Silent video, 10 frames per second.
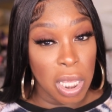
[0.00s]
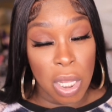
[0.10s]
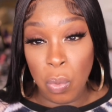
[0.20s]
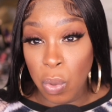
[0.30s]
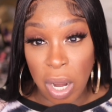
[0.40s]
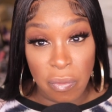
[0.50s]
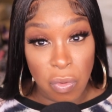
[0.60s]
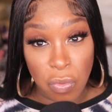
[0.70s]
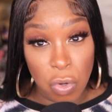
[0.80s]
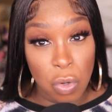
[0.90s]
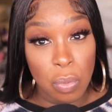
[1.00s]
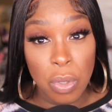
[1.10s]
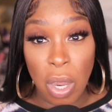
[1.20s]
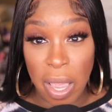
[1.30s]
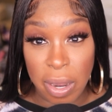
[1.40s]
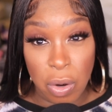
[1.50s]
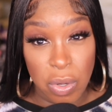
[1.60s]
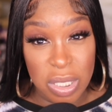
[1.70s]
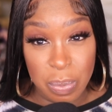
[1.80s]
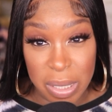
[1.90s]
in whatever room your Echo
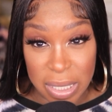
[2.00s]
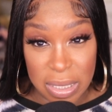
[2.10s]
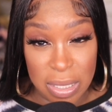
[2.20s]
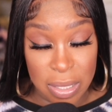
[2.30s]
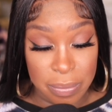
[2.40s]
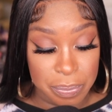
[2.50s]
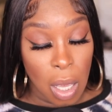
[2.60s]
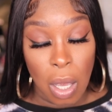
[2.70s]
is placed in.